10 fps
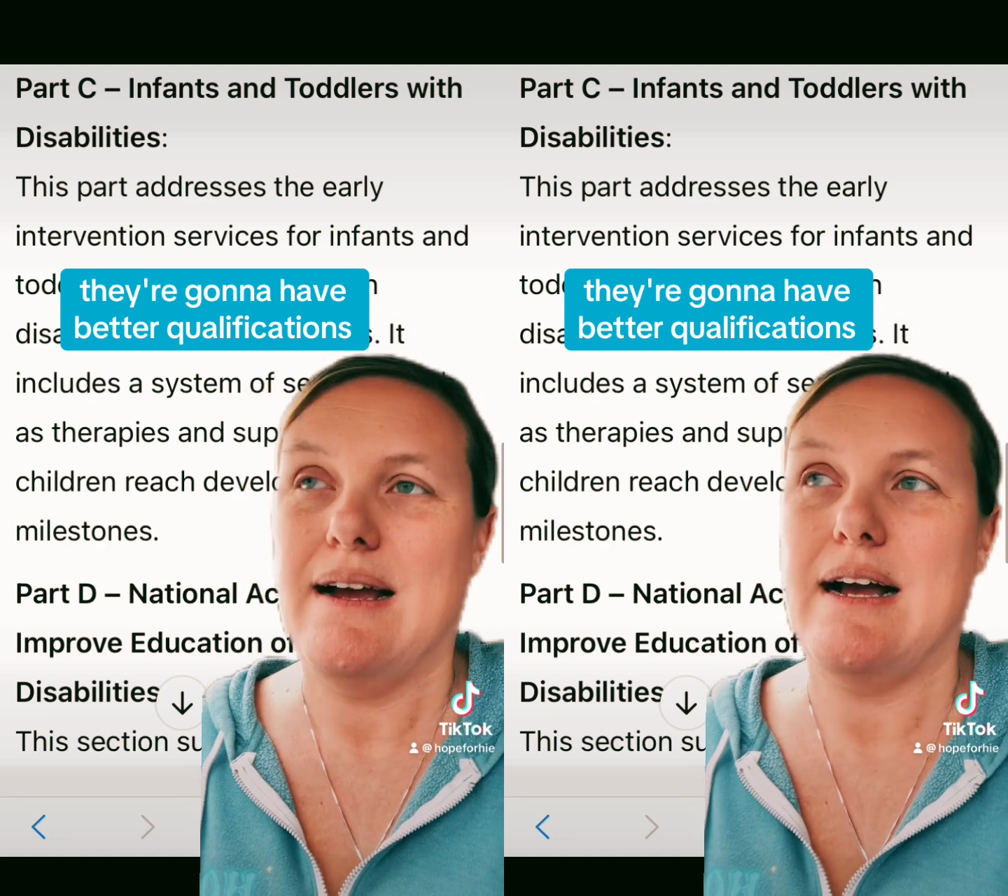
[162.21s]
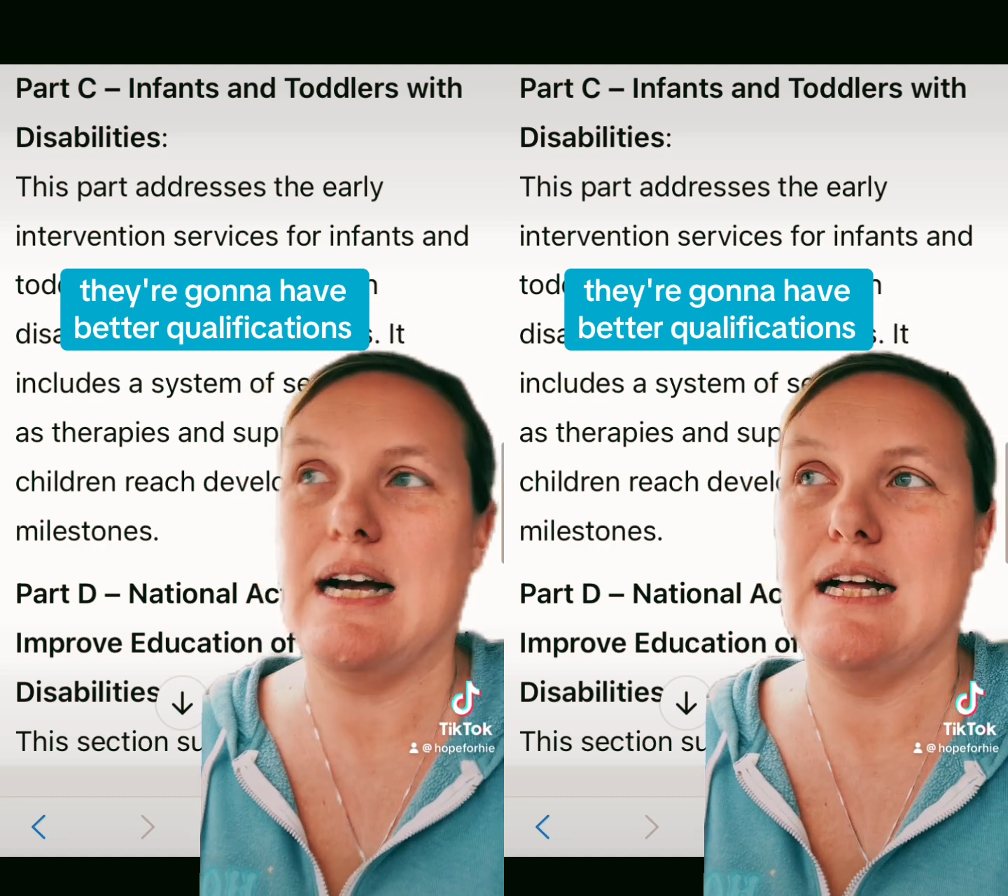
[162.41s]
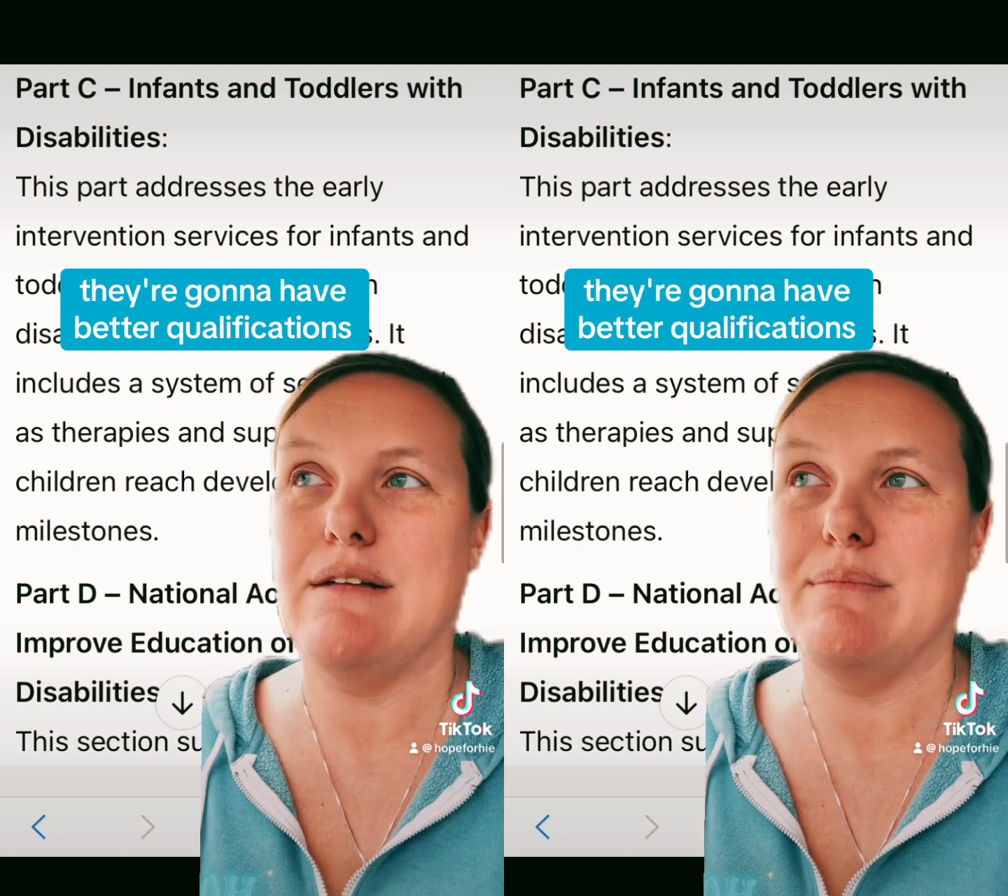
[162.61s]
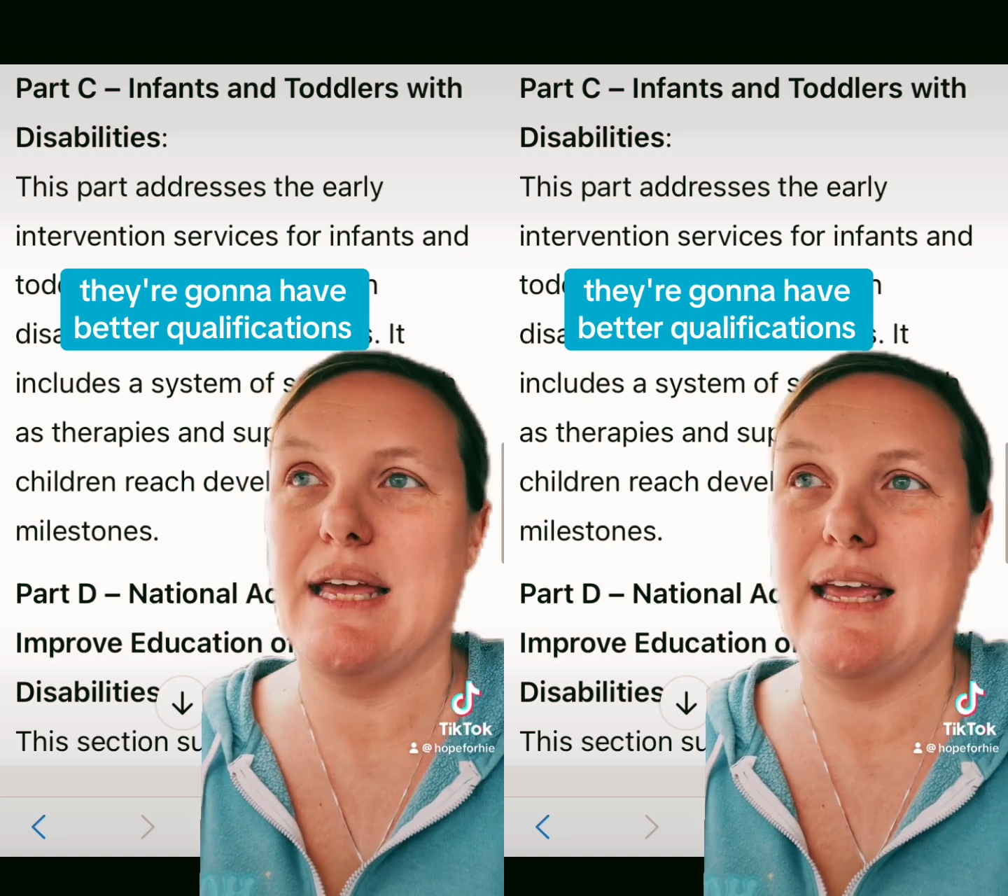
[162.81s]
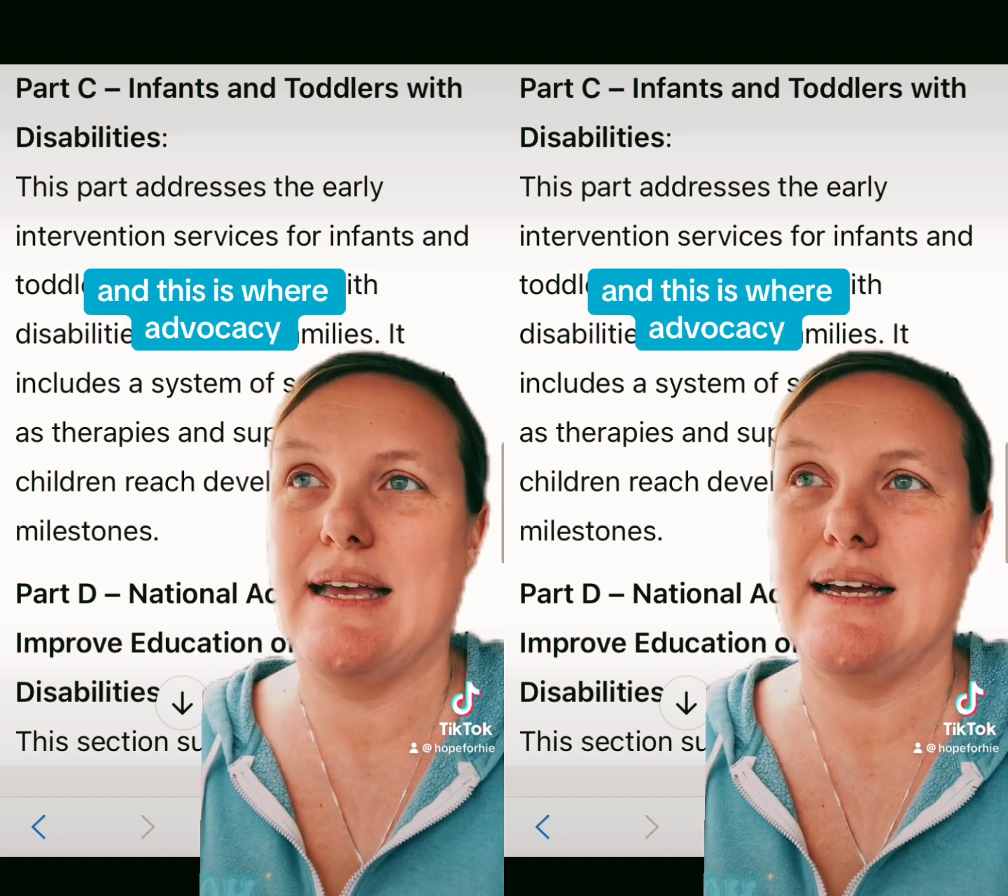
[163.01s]

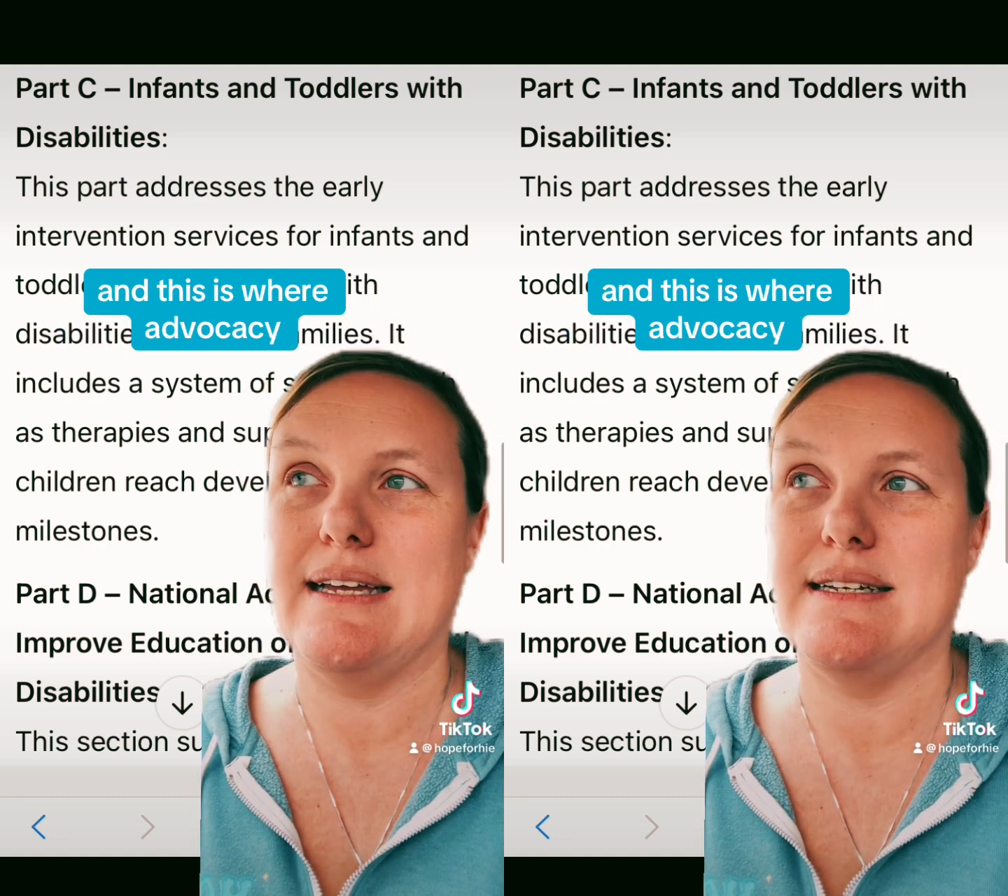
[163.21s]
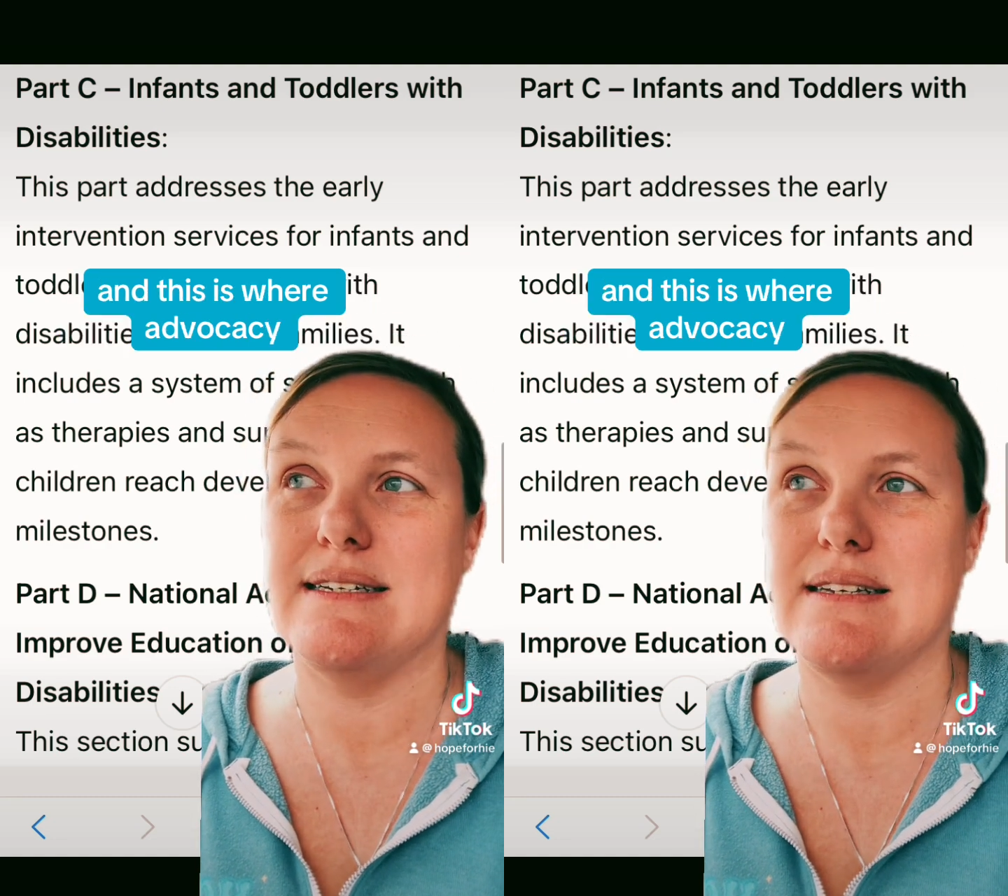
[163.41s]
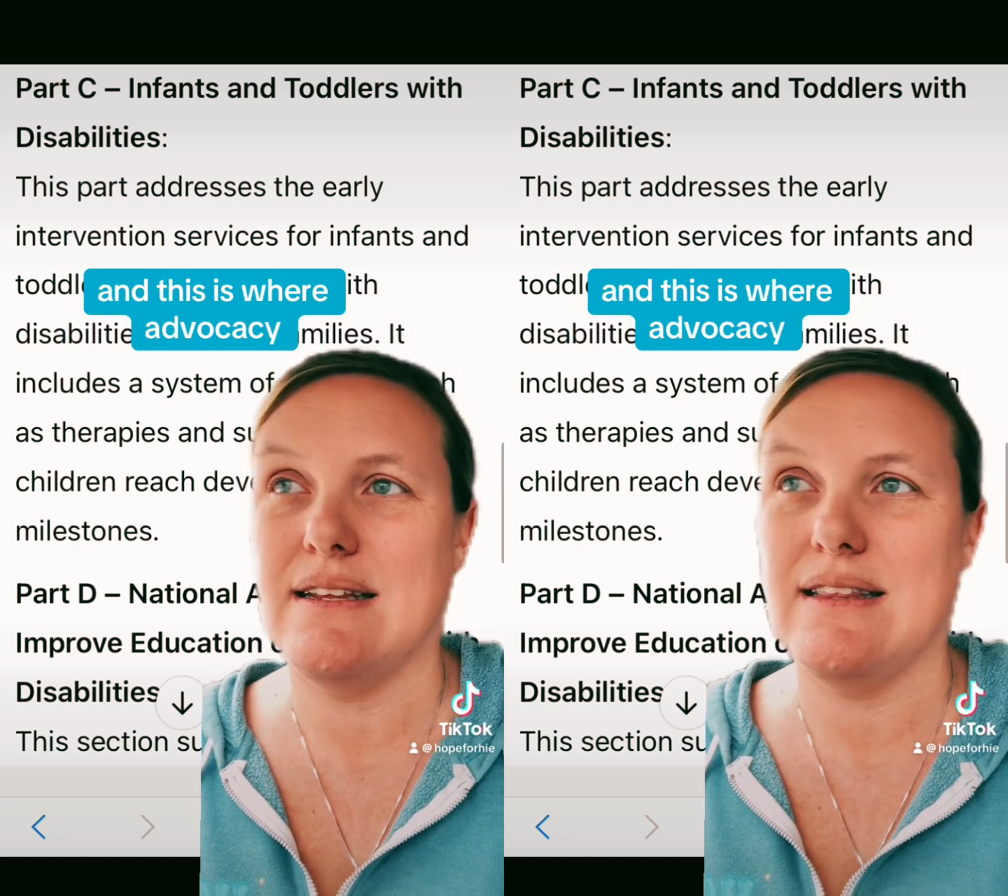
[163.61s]
And